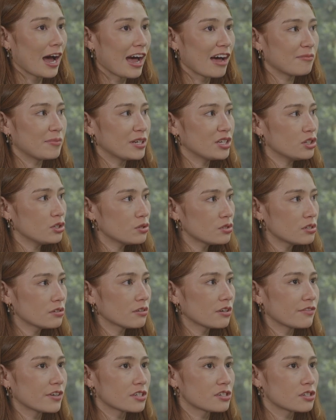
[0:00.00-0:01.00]
I have been using
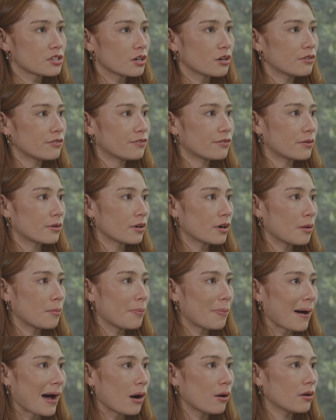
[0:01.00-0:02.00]
Revizto for
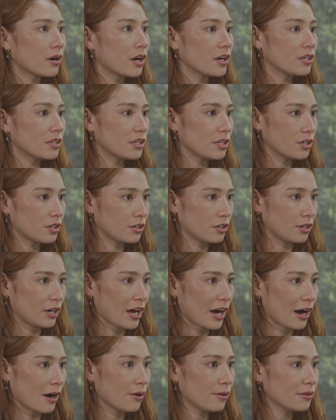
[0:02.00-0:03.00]
about a year
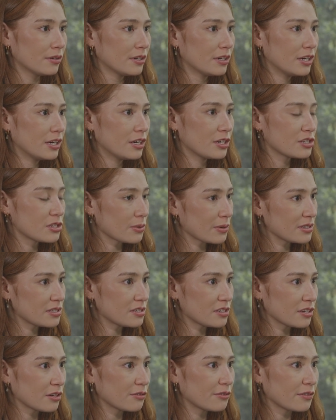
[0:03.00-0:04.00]
now, so I
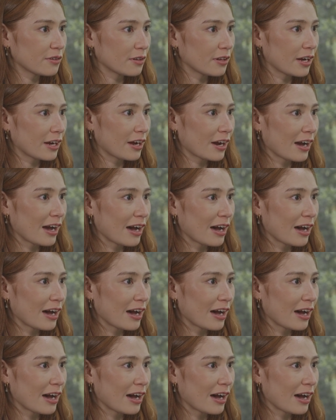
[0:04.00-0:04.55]
still feel like I